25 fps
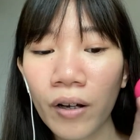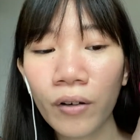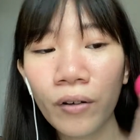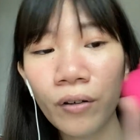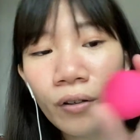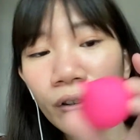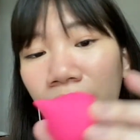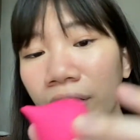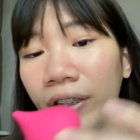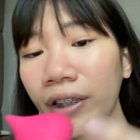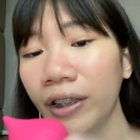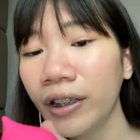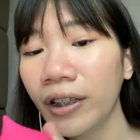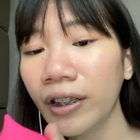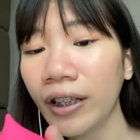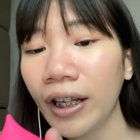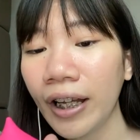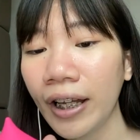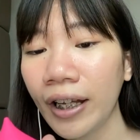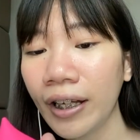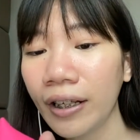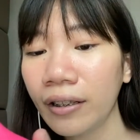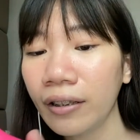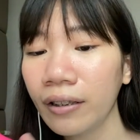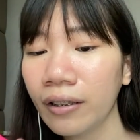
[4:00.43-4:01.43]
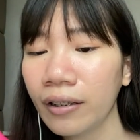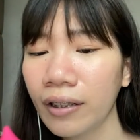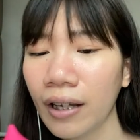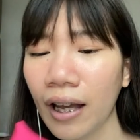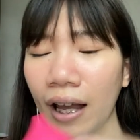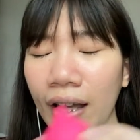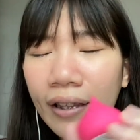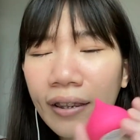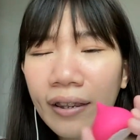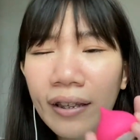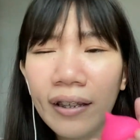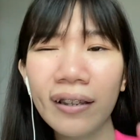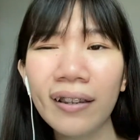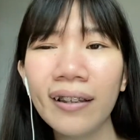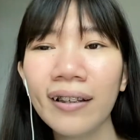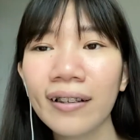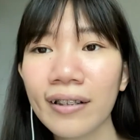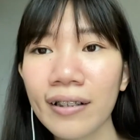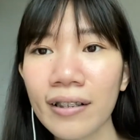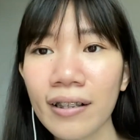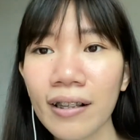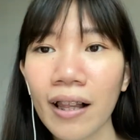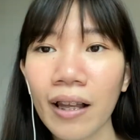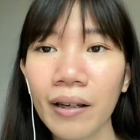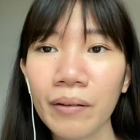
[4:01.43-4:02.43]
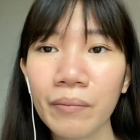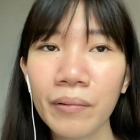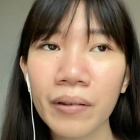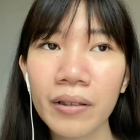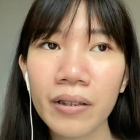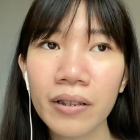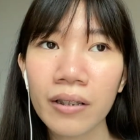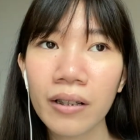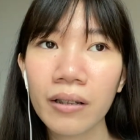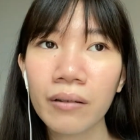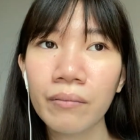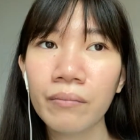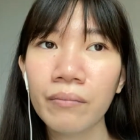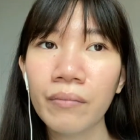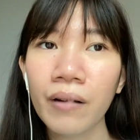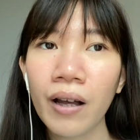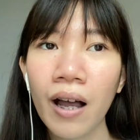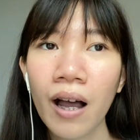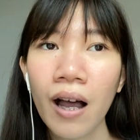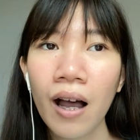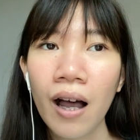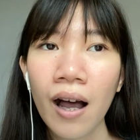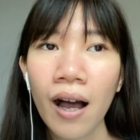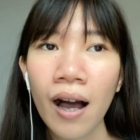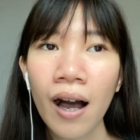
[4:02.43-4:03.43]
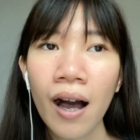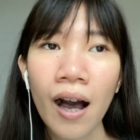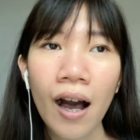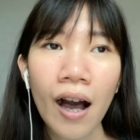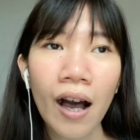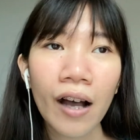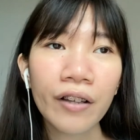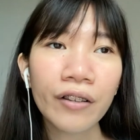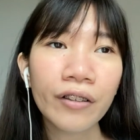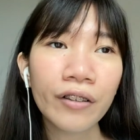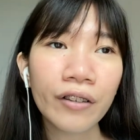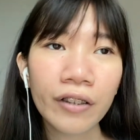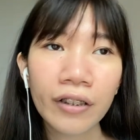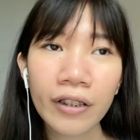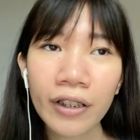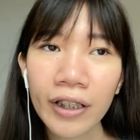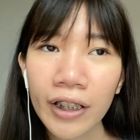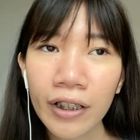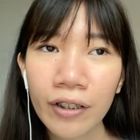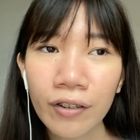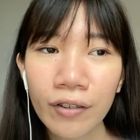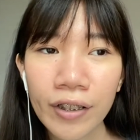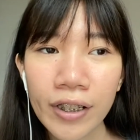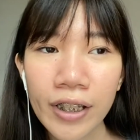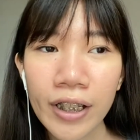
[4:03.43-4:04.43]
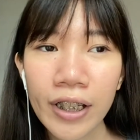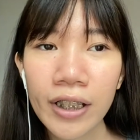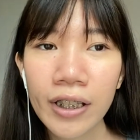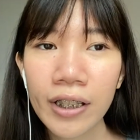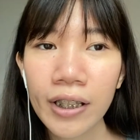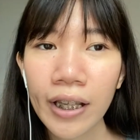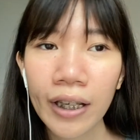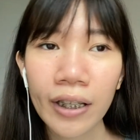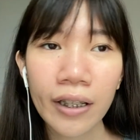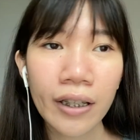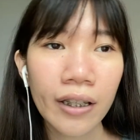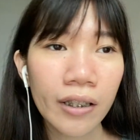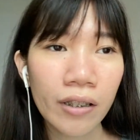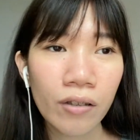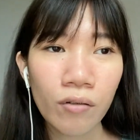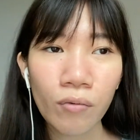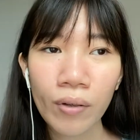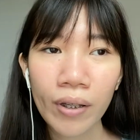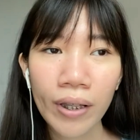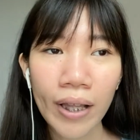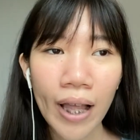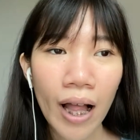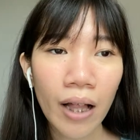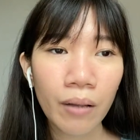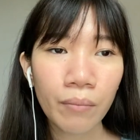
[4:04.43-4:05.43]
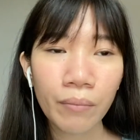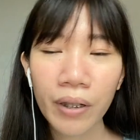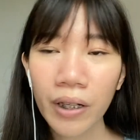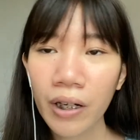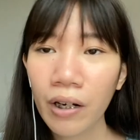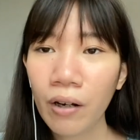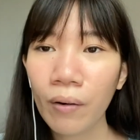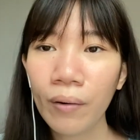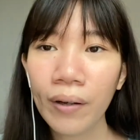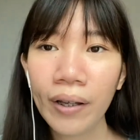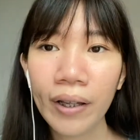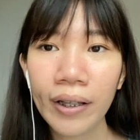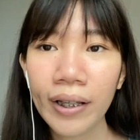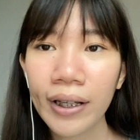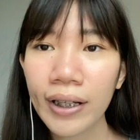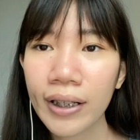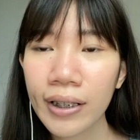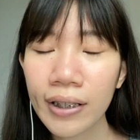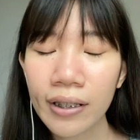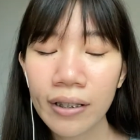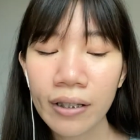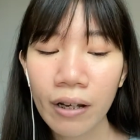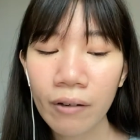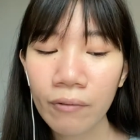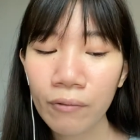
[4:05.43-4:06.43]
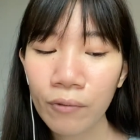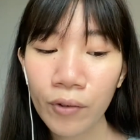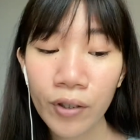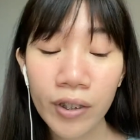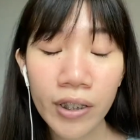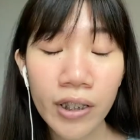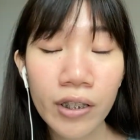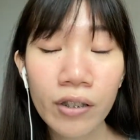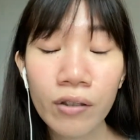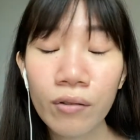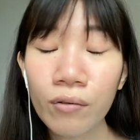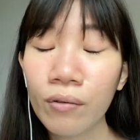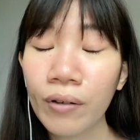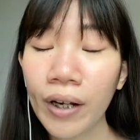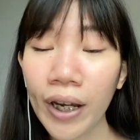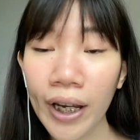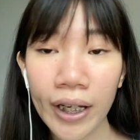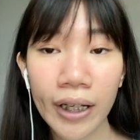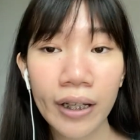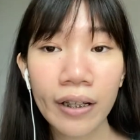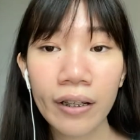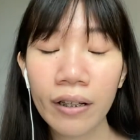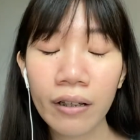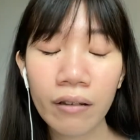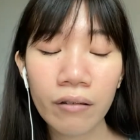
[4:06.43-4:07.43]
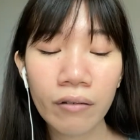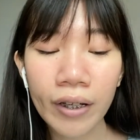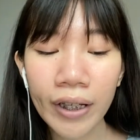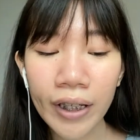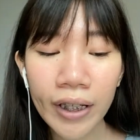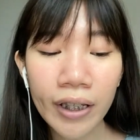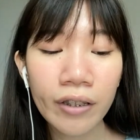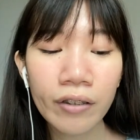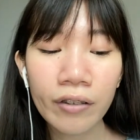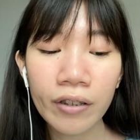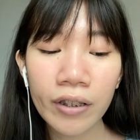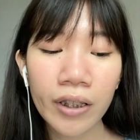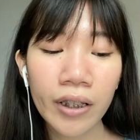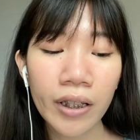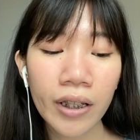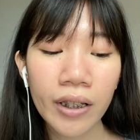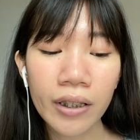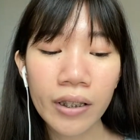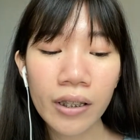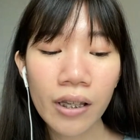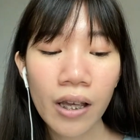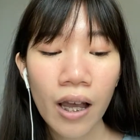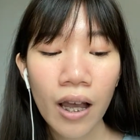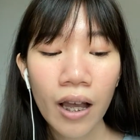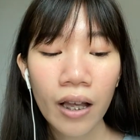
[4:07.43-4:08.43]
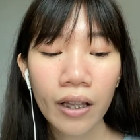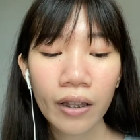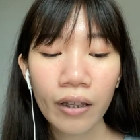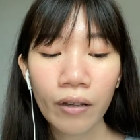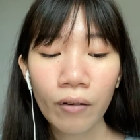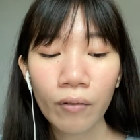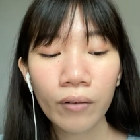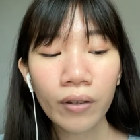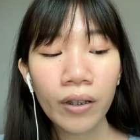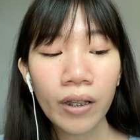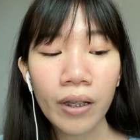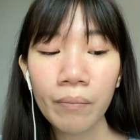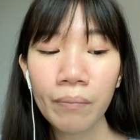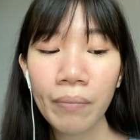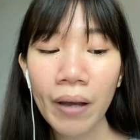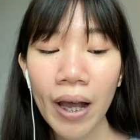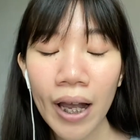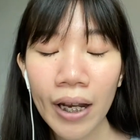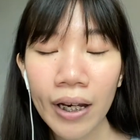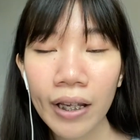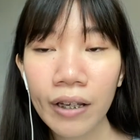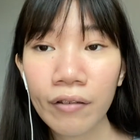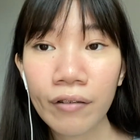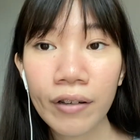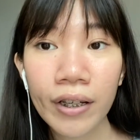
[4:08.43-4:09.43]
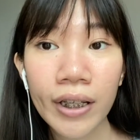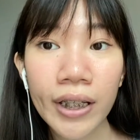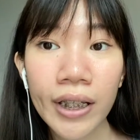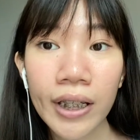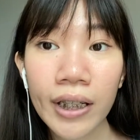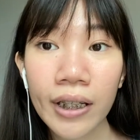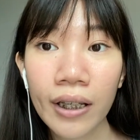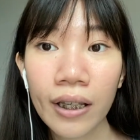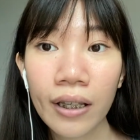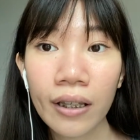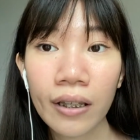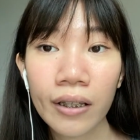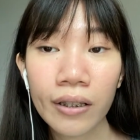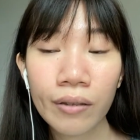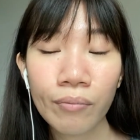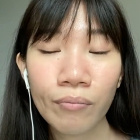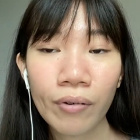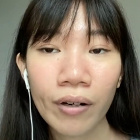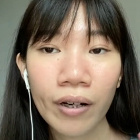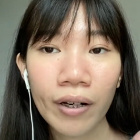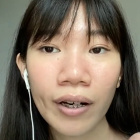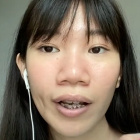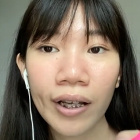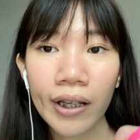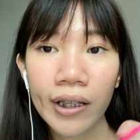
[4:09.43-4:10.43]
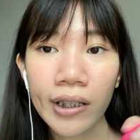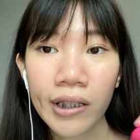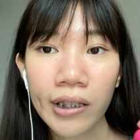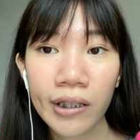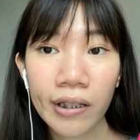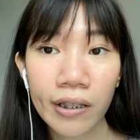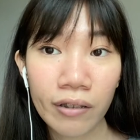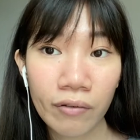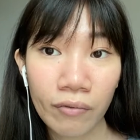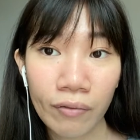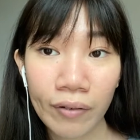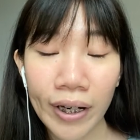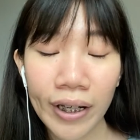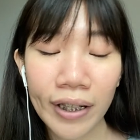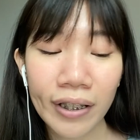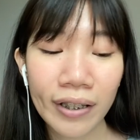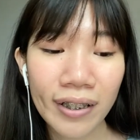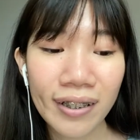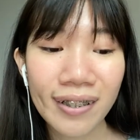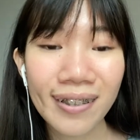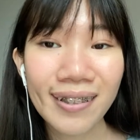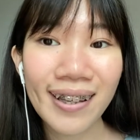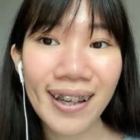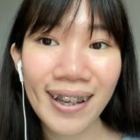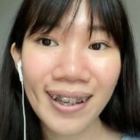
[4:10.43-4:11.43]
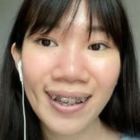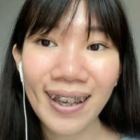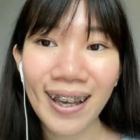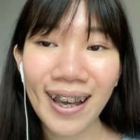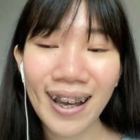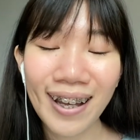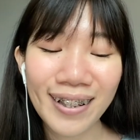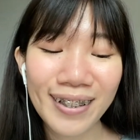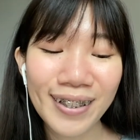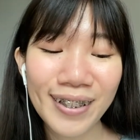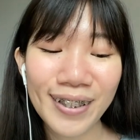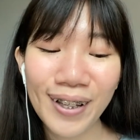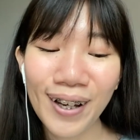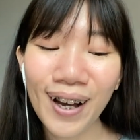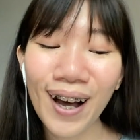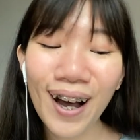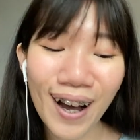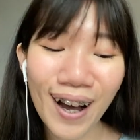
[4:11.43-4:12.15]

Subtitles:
oil, and I think there's like some other ingredients like the sweet almond oil and stuff, which is great ingredients. The only bad ingredient in this product is just fragrance again. So